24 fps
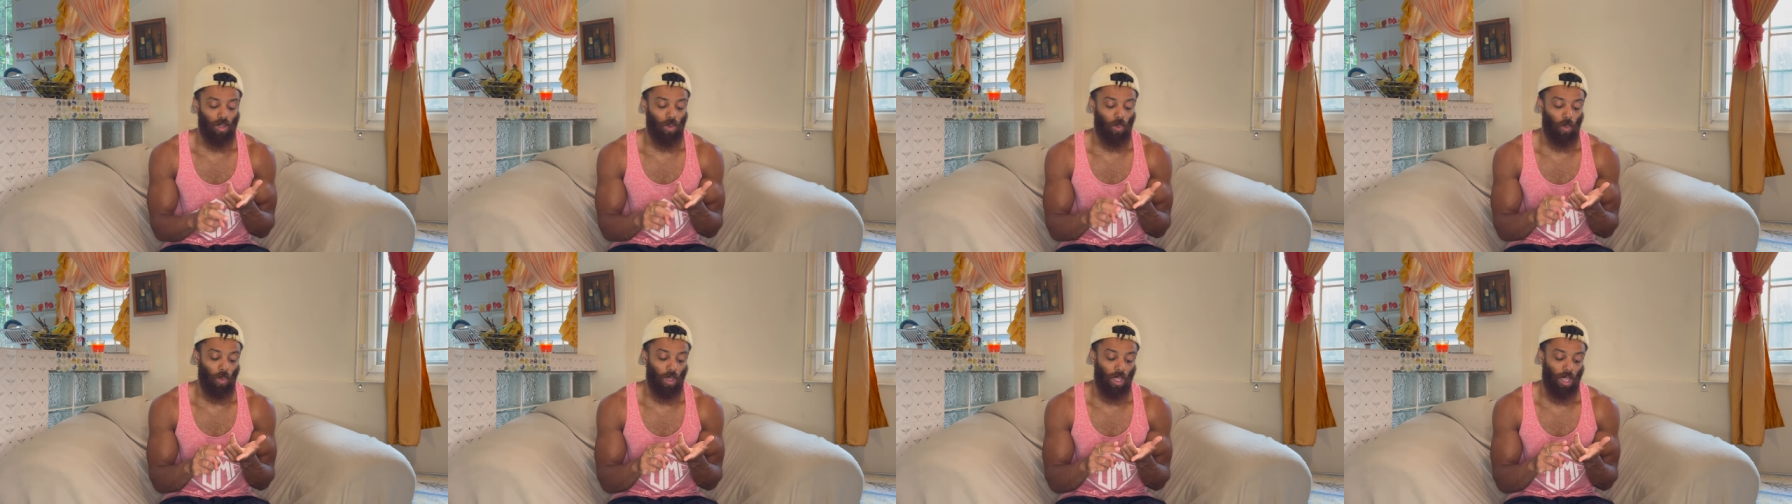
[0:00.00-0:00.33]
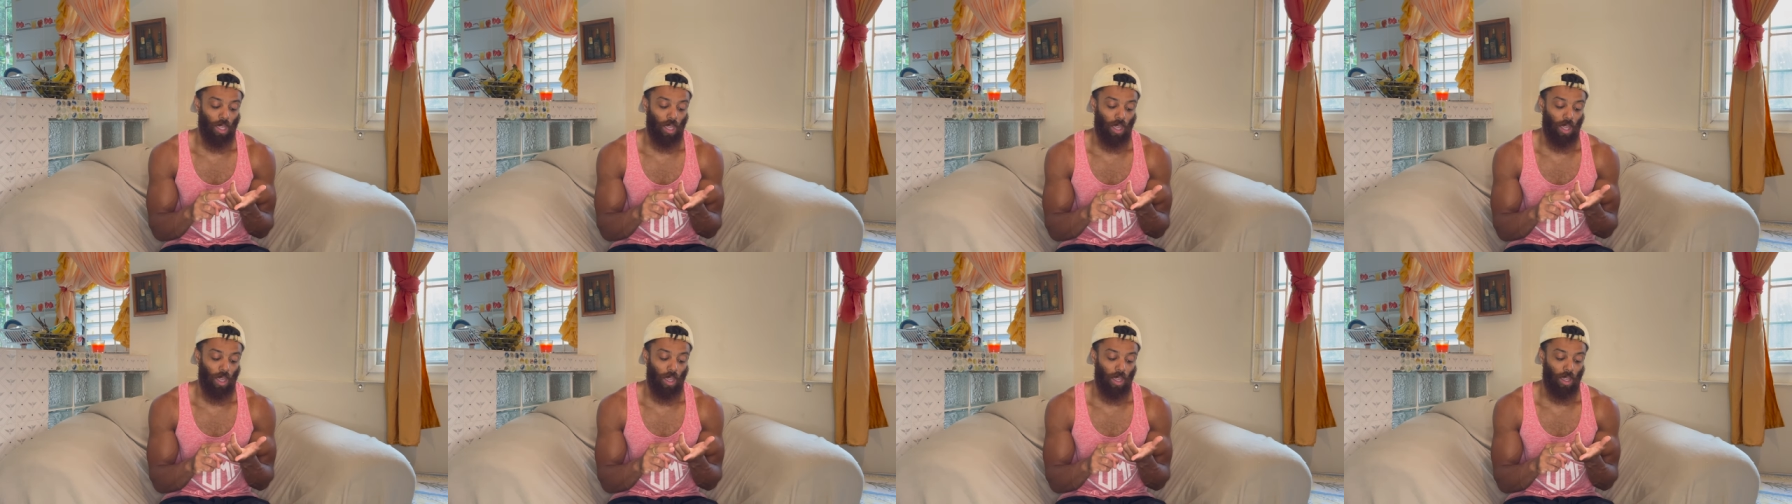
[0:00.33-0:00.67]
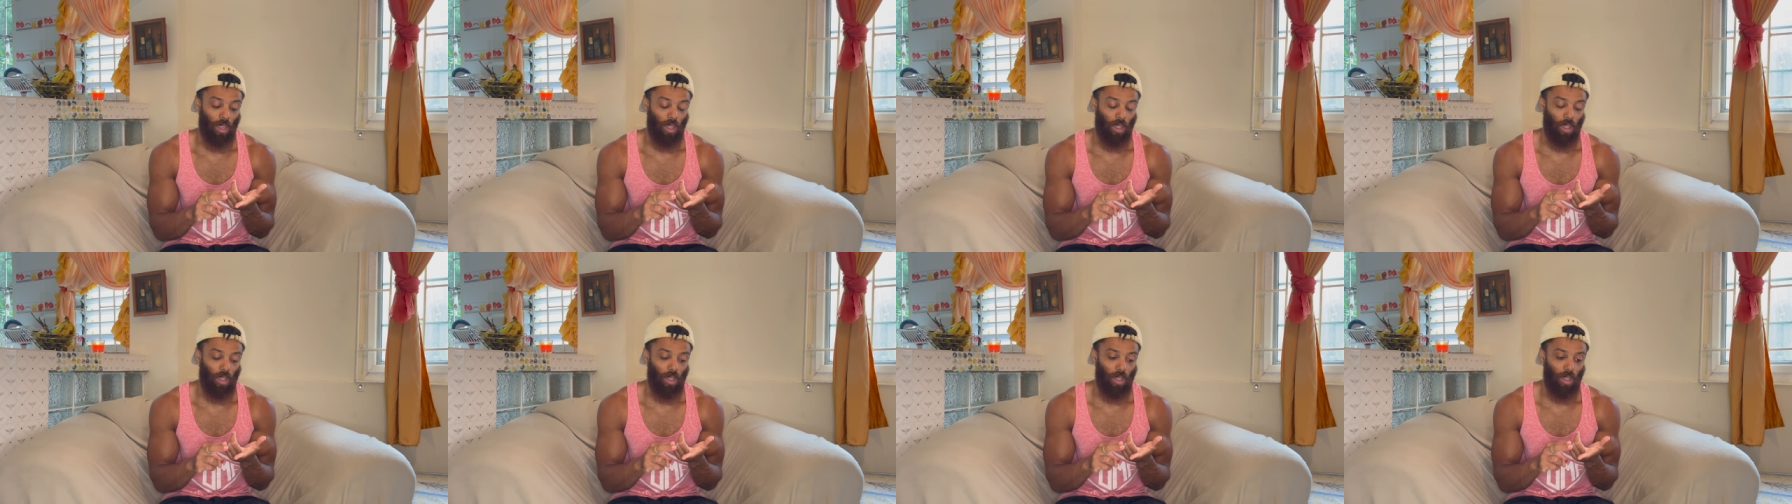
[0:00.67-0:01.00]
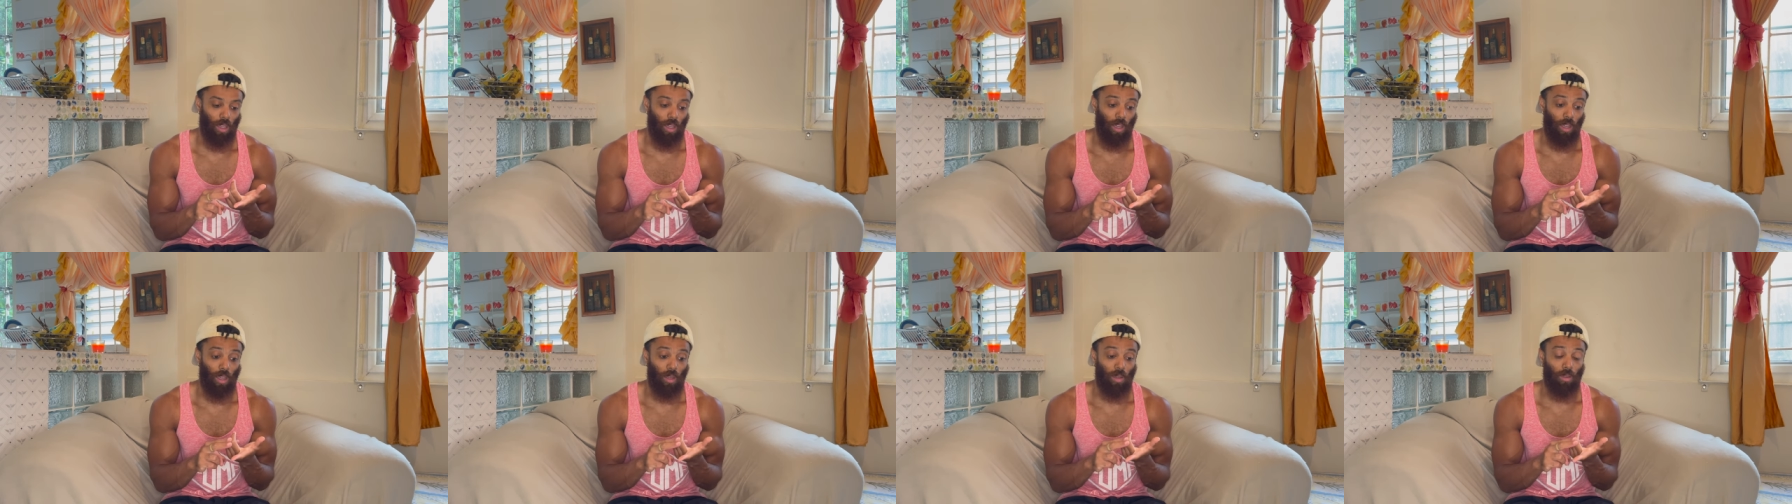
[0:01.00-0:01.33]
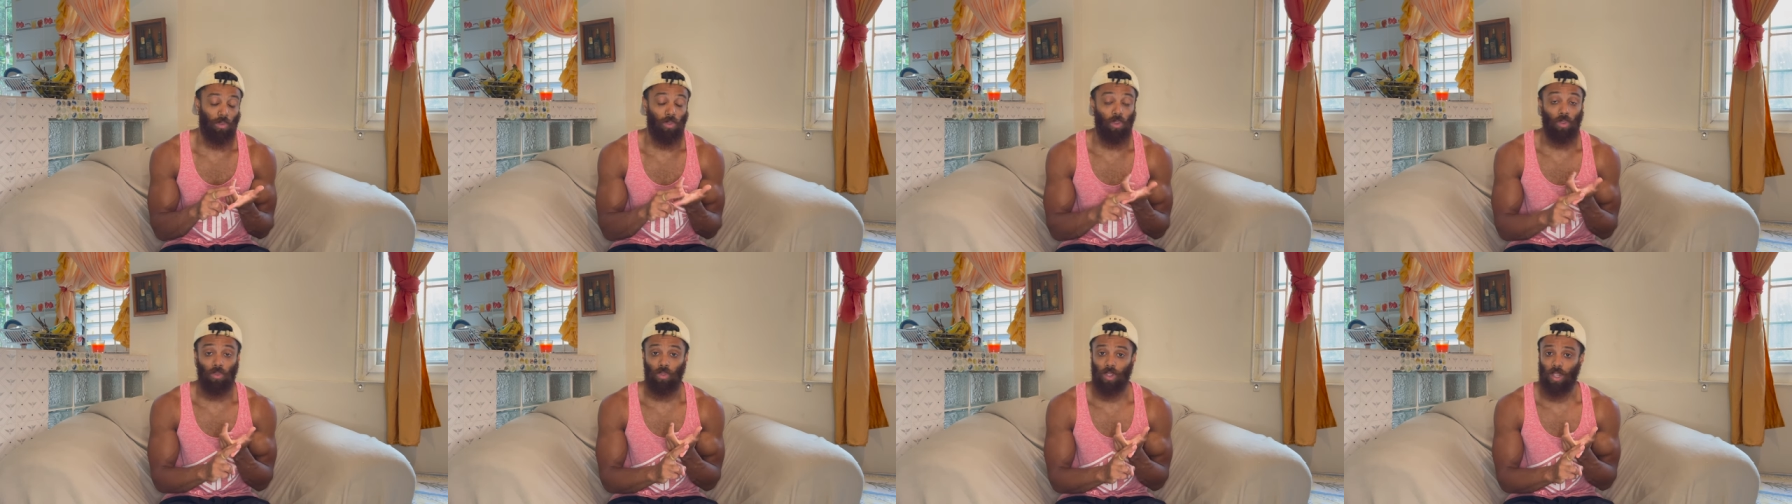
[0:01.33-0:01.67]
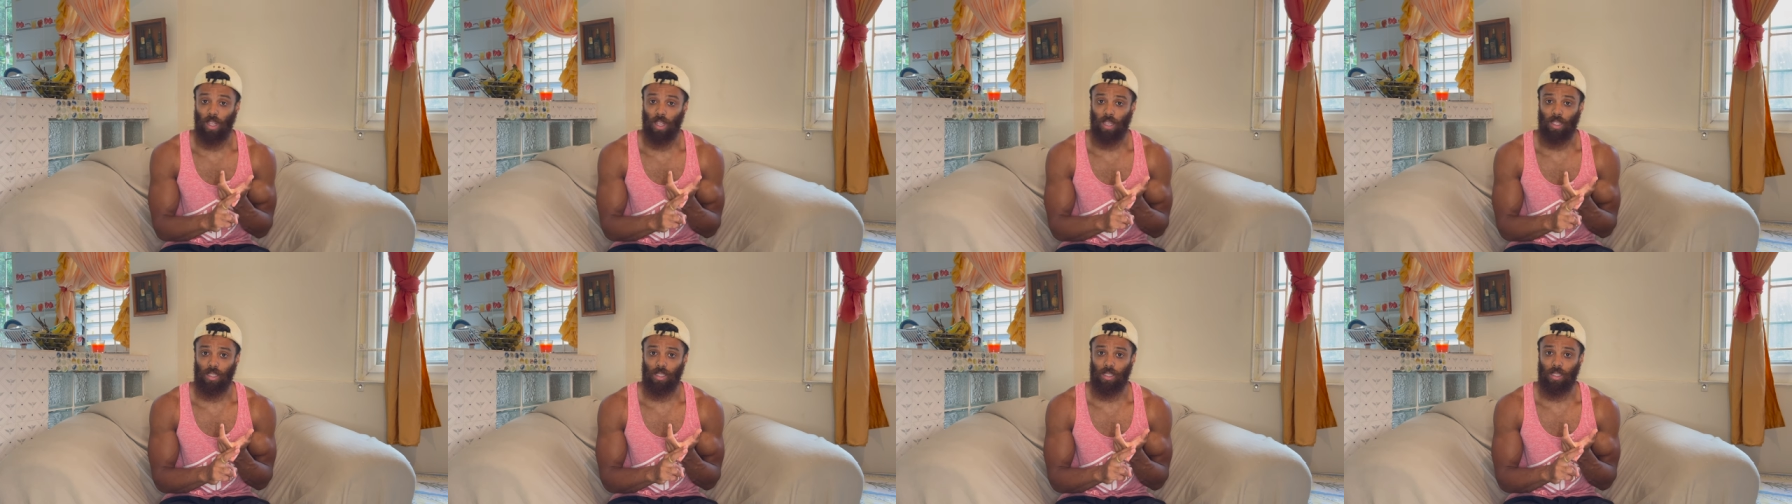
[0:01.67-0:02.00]
we had uh, Food 4
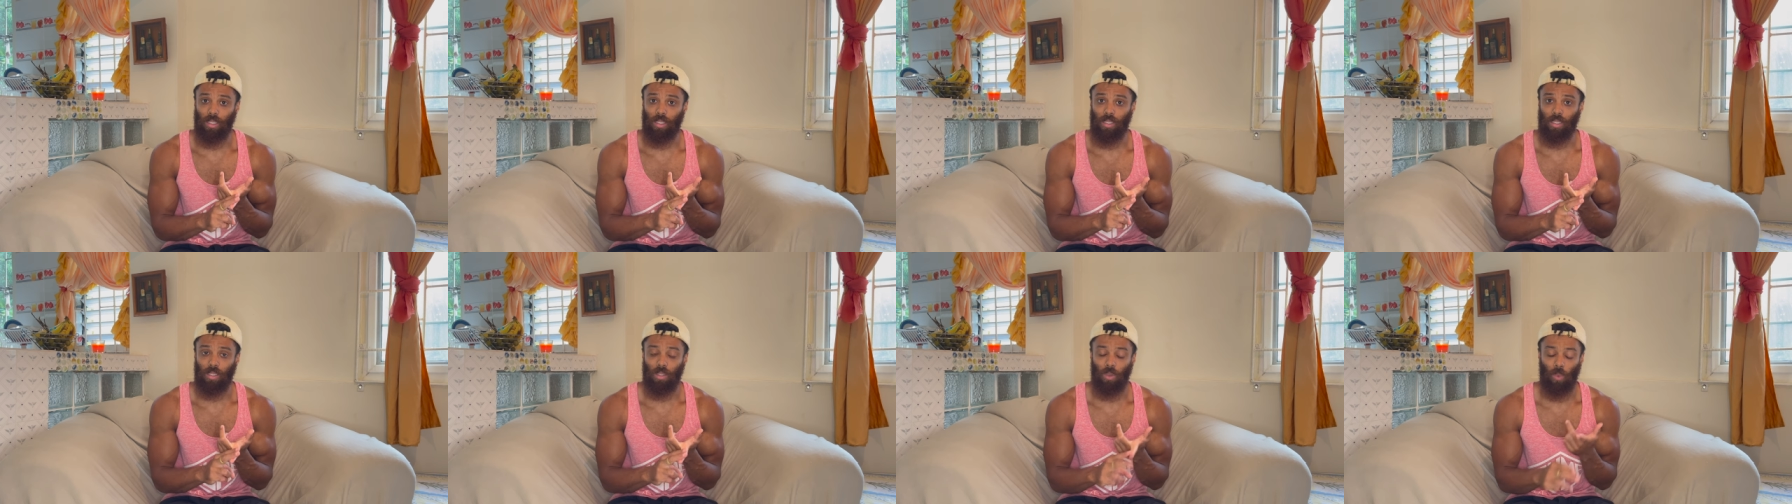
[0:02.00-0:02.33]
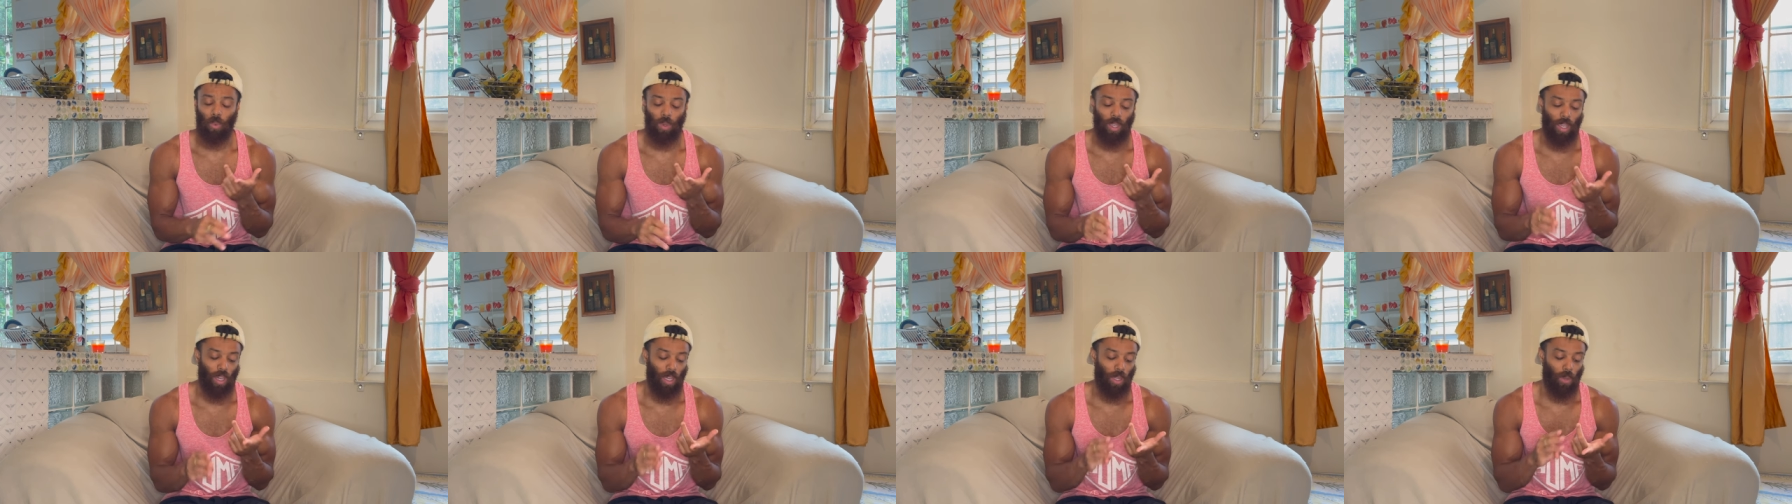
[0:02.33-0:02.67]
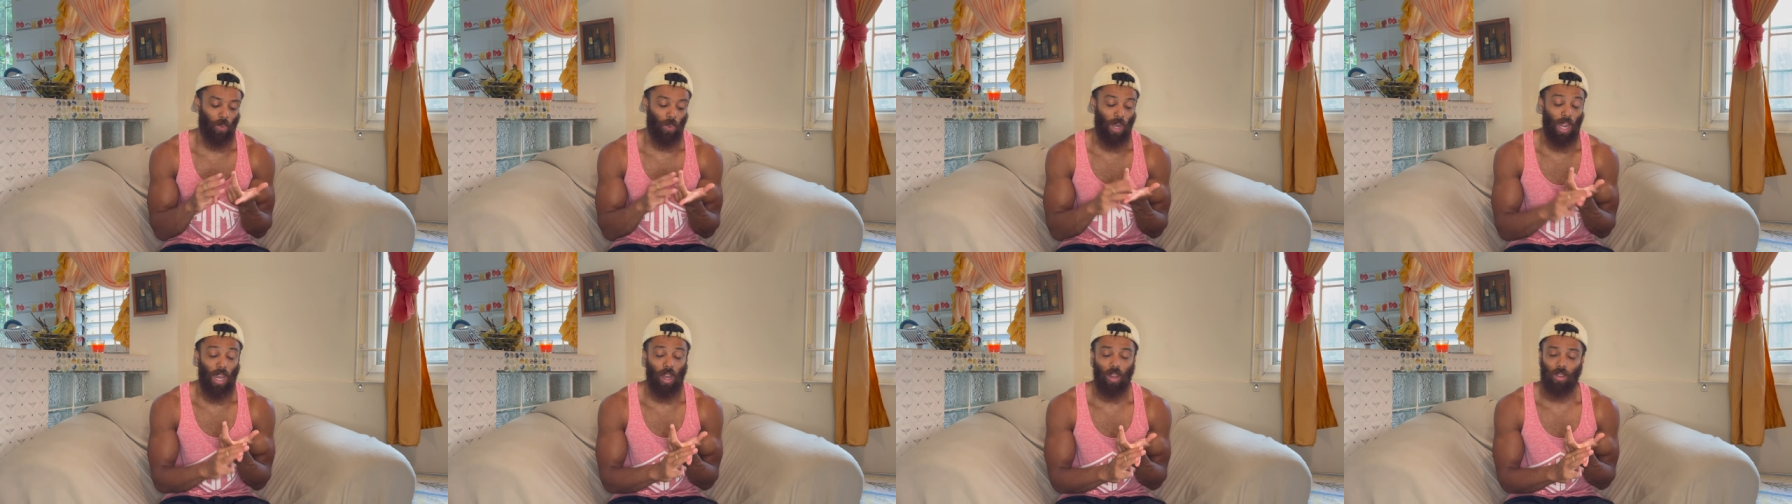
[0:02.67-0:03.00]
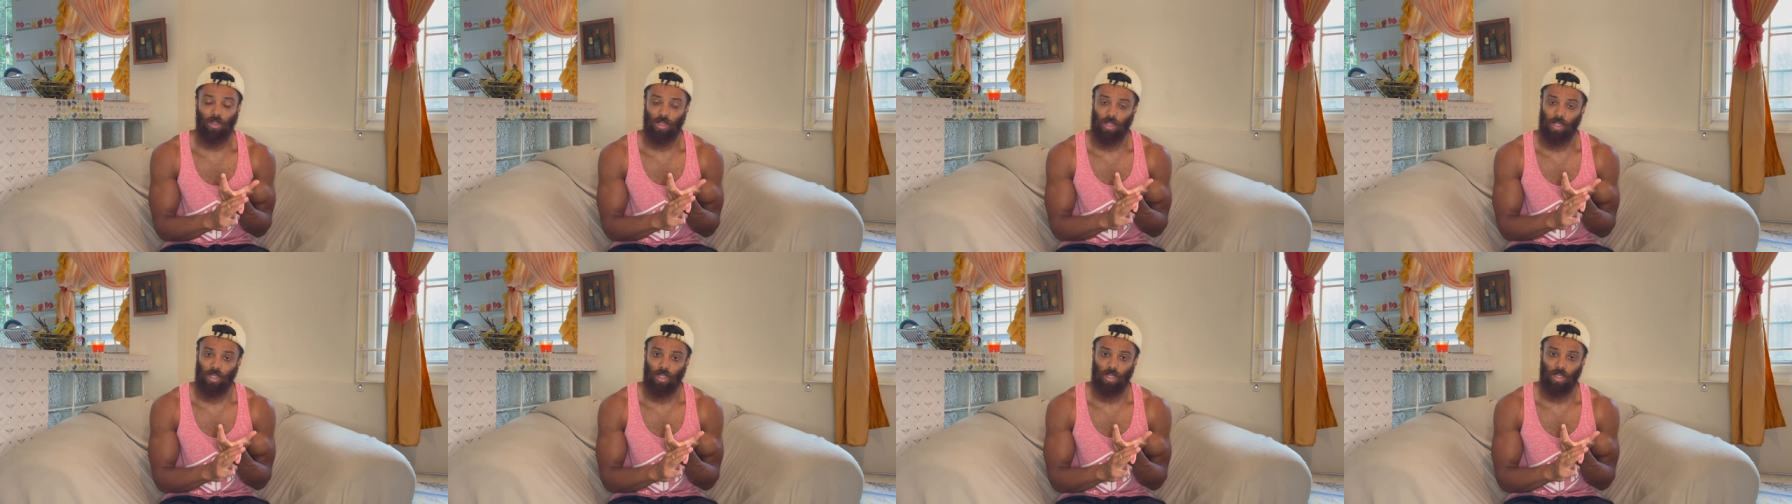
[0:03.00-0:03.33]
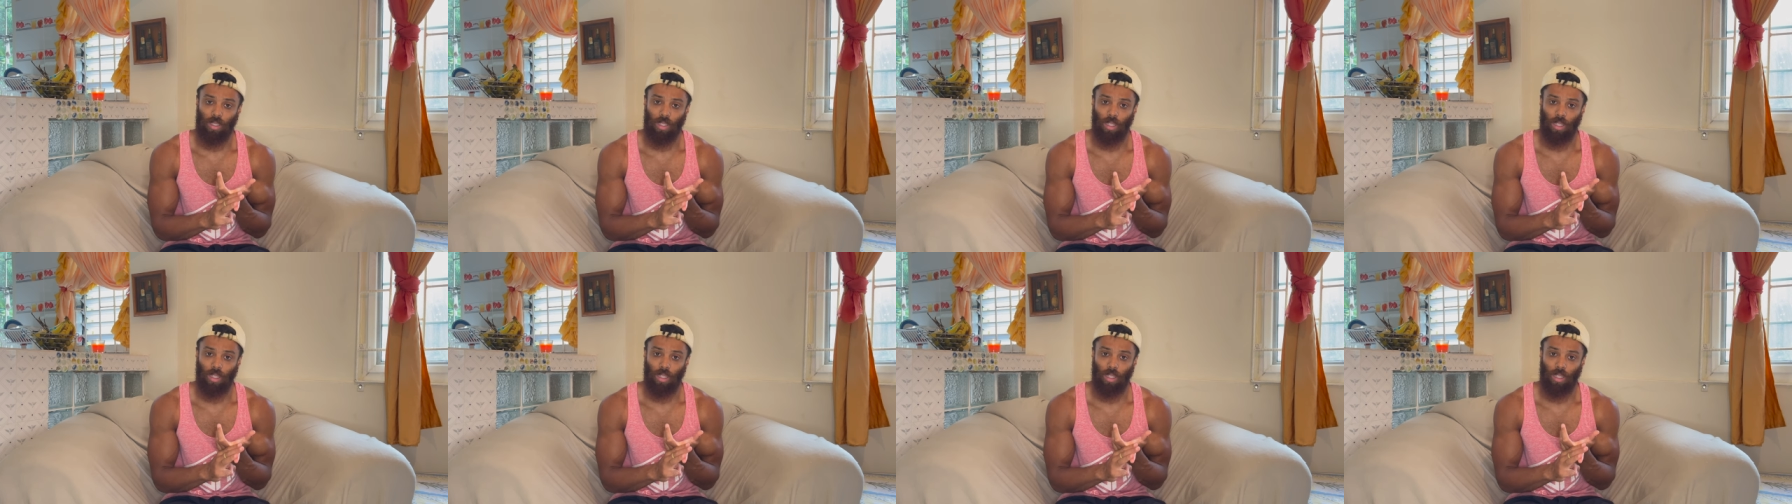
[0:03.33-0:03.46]
Less, we had Ralph's,